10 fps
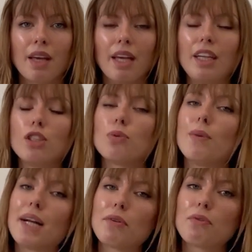Each
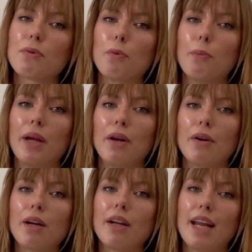microphone pair
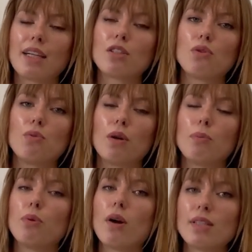connects to one
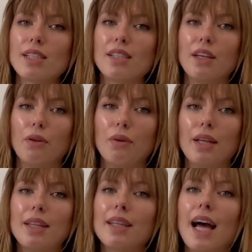processing
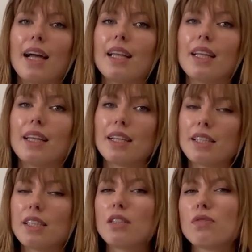unit that
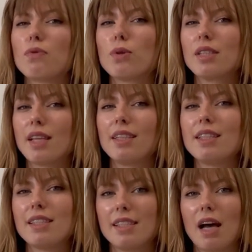listens for sudden
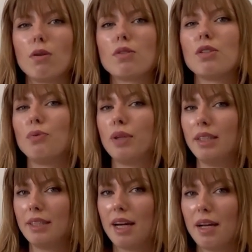sounds in real
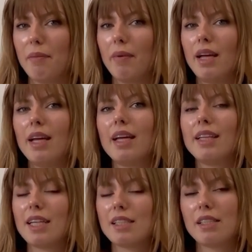time.
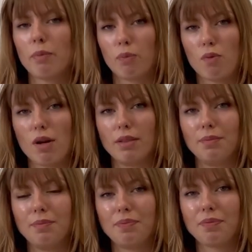That's step one.
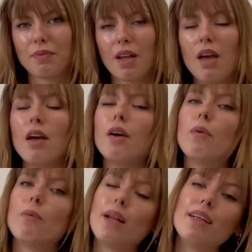
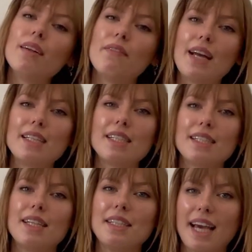When an event is
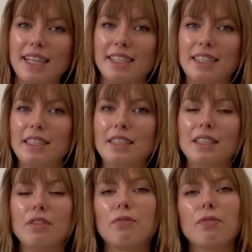detected,
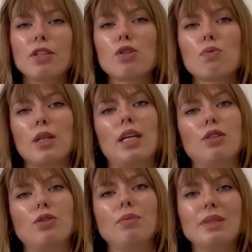the first
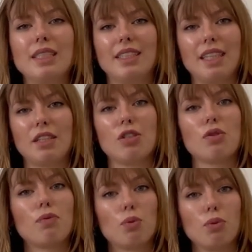100 milliseconds
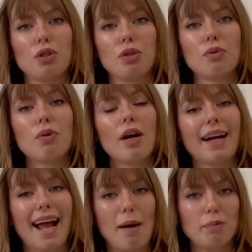of audio are
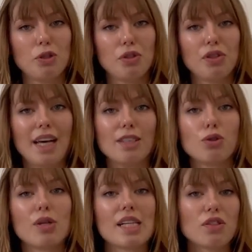captured and
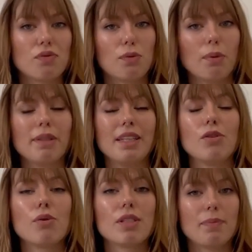transformed
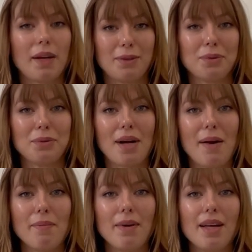into a
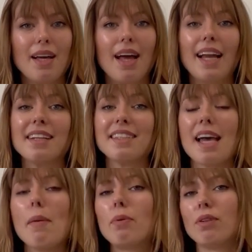spectrogram. An
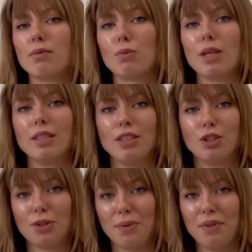example of one is
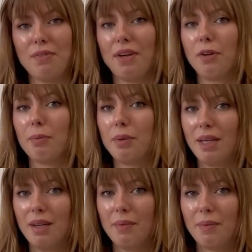shown in figure
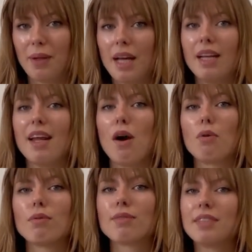B.
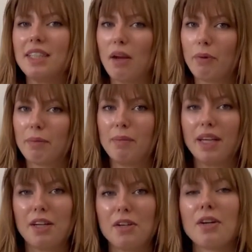Now, stay with me
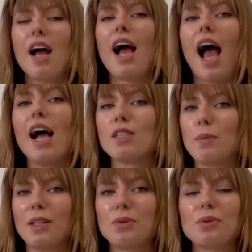here. A
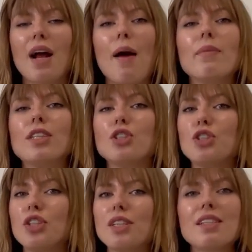spectrogram is
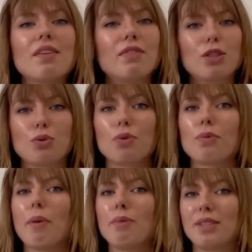just a visual
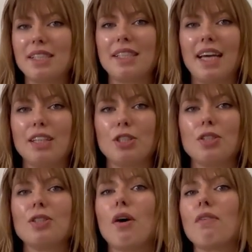
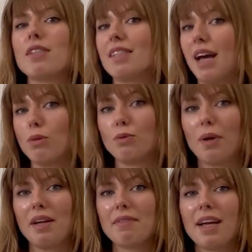representation of a sound
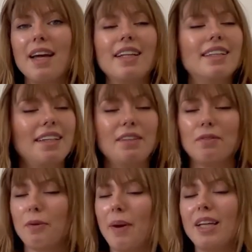wave. The
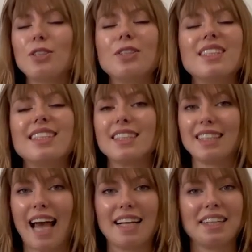information is
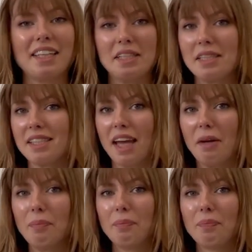exactly the same.